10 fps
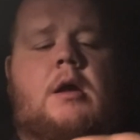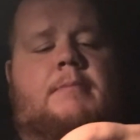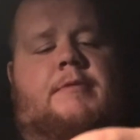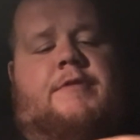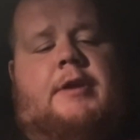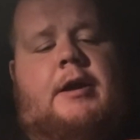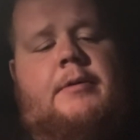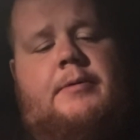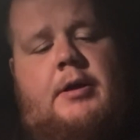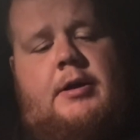But for
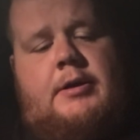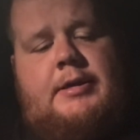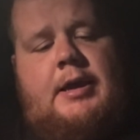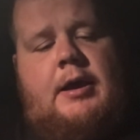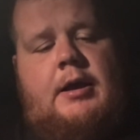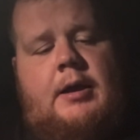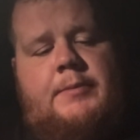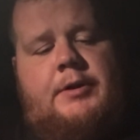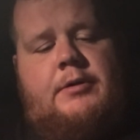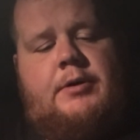now, yeah, I'm
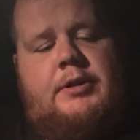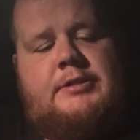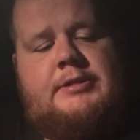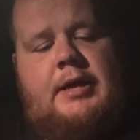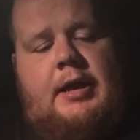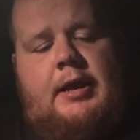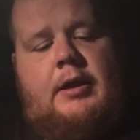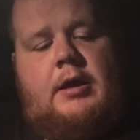going to go ahead and say